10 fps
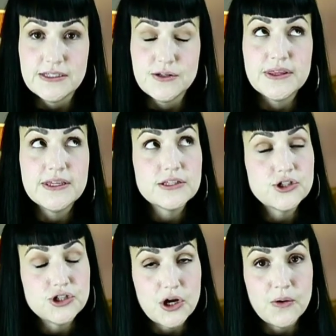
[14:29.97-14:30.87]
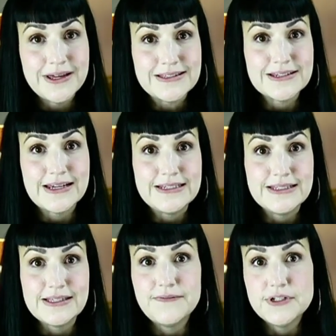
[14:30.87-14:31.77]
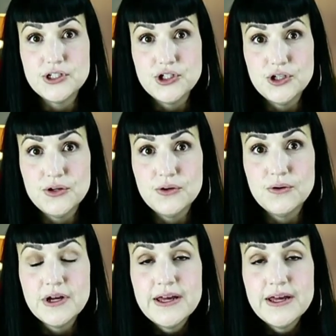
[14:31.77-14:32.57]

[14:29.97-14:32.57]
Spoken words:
So I think the show ends in 1972,